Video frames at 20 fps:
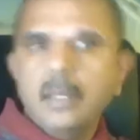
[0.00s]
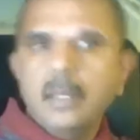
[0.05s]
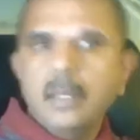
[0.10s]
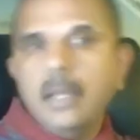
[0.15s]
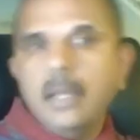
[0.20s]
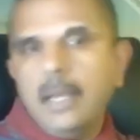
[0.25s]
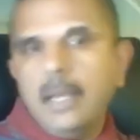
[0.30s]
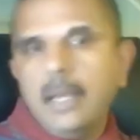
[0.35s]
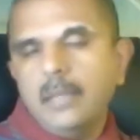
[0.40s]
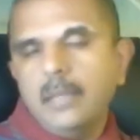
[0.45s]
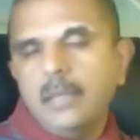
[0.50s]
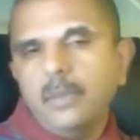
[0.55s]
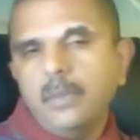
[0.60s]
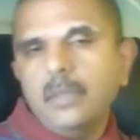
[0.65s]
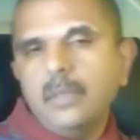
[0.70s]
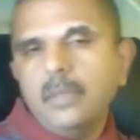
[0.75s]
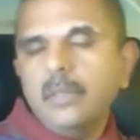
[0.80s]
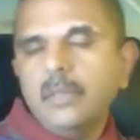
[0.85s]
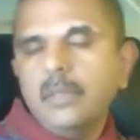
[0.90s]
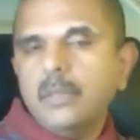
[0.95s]
I know that
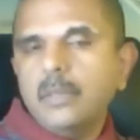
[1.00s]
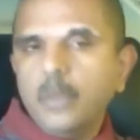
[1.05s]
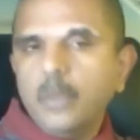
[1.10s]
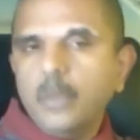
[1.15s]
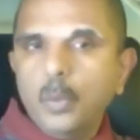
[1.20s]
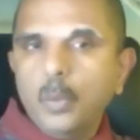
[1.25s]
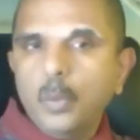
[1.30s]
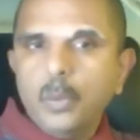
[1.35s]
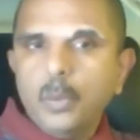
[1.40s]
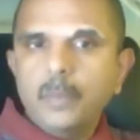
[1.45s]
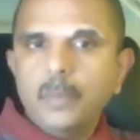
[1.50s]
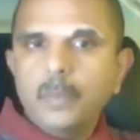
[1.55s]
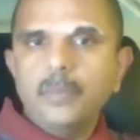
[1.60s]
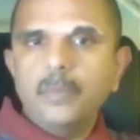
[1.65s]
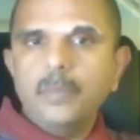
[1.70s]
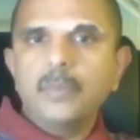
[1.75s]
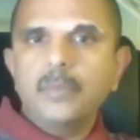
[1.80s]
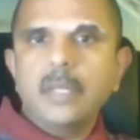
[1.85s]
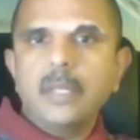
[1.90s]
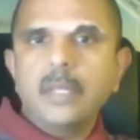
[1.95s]
this tool,
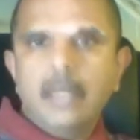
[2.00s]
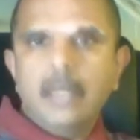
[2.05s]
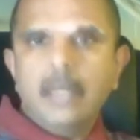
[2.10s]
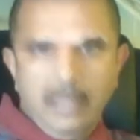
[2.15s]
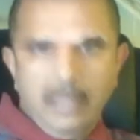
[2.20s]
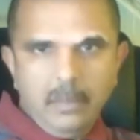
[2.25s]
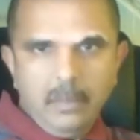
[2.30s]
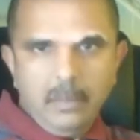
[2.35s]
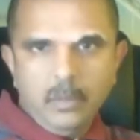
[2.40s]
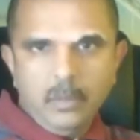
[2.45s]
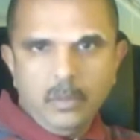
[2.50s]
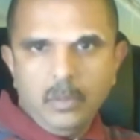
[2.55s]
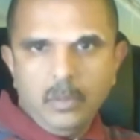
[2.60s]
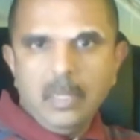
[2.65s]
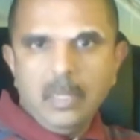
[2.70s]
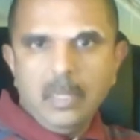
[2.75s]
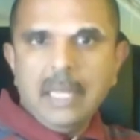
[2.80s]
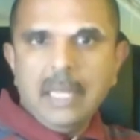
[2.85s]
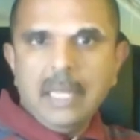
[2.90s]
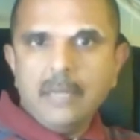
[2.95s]

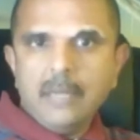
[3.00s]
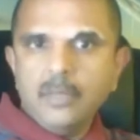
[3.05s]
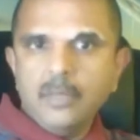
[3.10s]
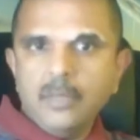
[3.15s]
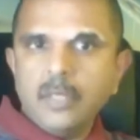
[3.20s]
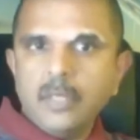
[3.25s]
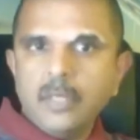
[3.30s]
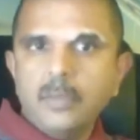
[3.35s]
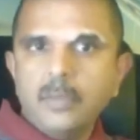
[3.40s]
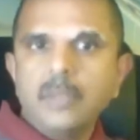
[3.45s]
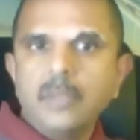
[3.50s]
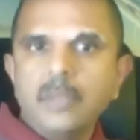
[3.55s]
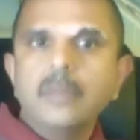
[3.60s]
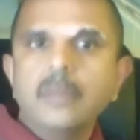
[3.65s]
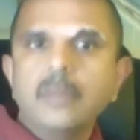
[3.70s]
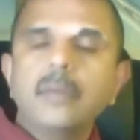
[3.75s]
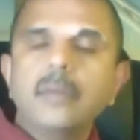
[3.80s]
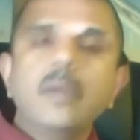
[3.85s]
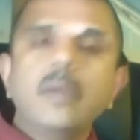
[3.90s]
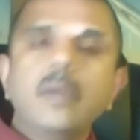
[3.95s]
lack of judgment,
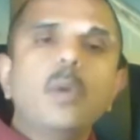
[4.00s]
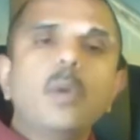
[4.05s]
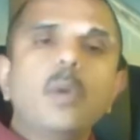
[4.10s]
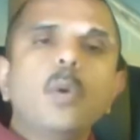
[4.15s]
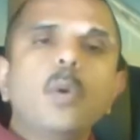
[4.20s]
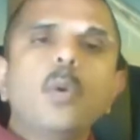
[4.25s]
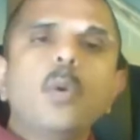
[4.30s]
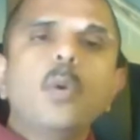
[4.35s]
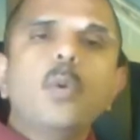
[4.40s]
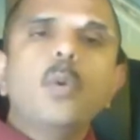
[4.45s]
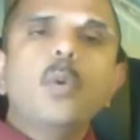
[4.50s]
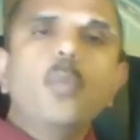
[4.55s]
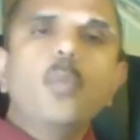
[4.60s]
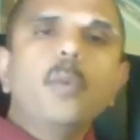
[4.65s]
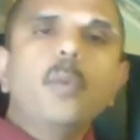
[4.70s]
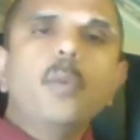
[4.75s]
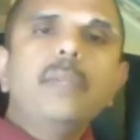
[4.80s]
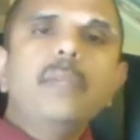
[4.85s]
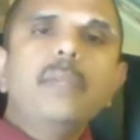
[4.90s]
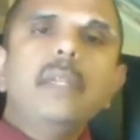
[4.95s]
won't be
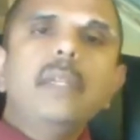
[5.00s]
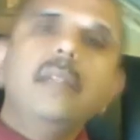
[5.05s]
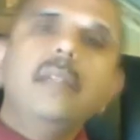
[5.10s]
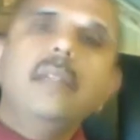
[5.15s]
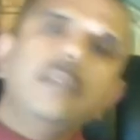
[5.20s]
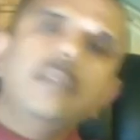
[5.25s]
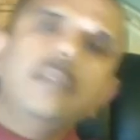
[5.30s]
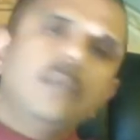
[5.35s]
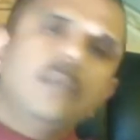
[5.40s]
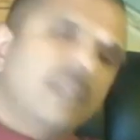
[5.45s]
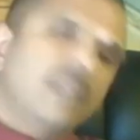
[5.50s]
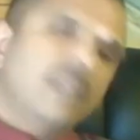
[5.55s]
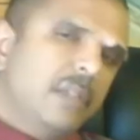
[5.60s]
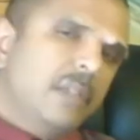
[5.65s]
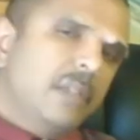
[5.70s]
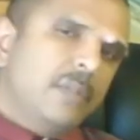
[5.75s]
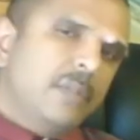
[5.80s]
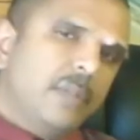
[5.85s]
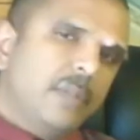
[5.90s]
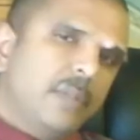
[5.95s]
easy to digest
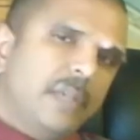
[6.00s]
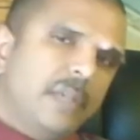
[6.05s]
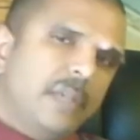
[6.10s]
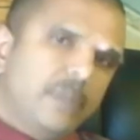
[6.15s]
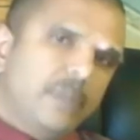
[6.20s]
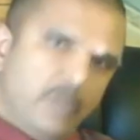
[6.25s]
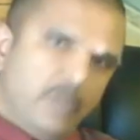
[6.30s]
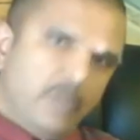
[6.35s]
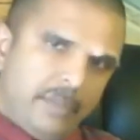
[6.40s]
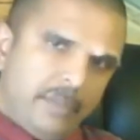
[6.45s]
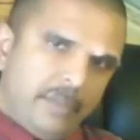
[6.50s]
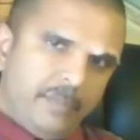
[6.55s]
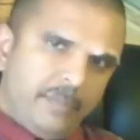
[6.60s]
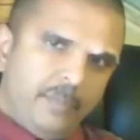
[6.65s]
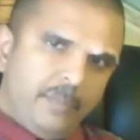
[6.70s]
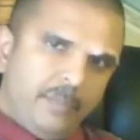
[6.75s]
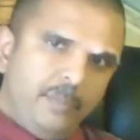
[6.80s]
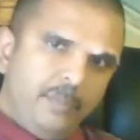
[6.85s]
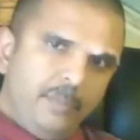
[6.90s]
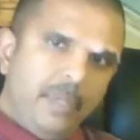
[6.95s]
for everyone,
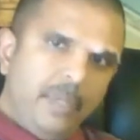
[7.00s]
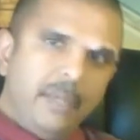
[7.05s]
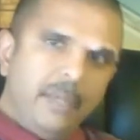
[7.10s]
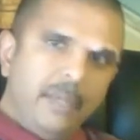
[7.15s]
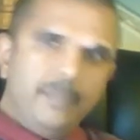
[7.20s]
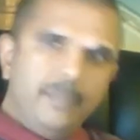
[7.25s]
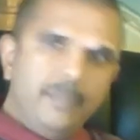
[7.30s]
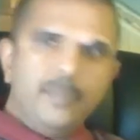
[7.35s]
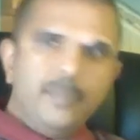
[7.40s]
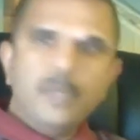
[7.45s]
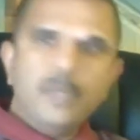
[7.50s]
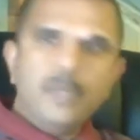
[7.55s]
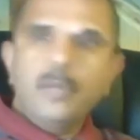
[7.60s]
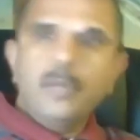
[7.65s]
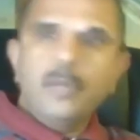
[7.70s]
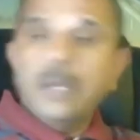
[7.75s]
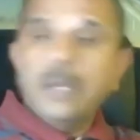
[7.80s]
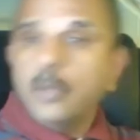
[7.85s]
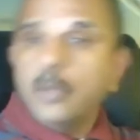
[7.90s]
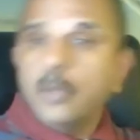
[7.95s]
but if you're able
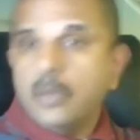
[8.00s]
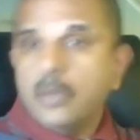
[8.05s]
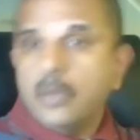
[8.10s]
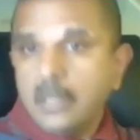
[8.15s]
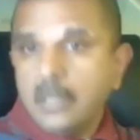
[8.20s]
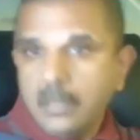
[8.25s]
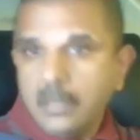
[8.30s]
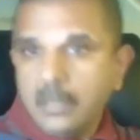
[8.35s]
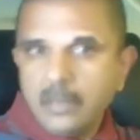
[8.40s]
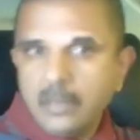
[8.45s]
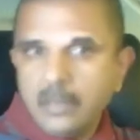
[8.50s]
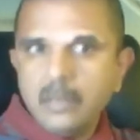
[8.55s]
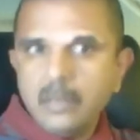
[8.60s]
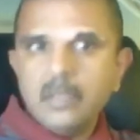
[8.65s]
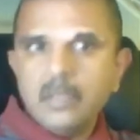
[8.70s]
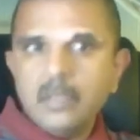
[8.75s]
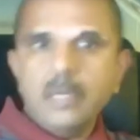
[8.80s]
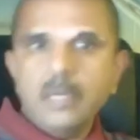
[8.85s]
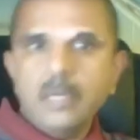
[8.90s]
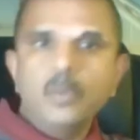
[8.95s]
to digest it,
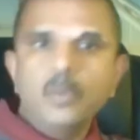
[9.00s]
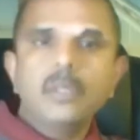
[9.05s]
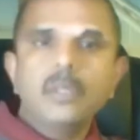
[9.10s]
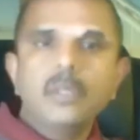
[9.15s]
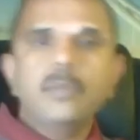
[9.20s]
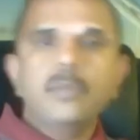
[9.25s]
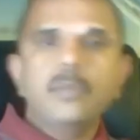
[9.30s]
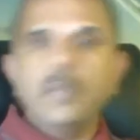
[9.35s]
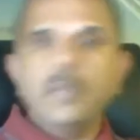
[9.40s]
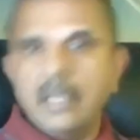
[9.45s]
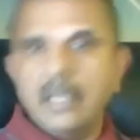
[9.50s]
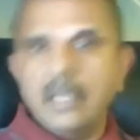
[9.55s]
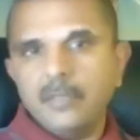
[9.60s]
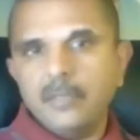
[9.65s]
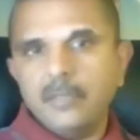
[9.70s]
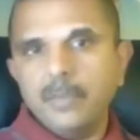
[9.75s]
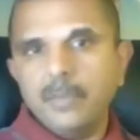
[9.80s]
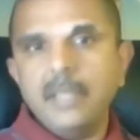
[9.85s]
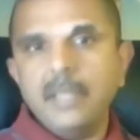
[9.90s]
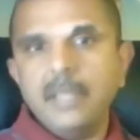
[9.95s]
it will give you a lot of
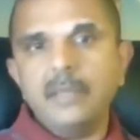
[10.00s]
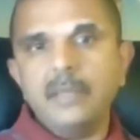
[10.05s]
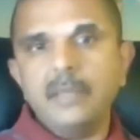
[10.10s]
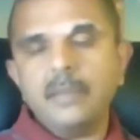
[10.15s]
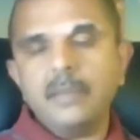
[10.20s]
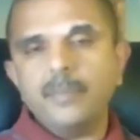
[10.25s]
peace.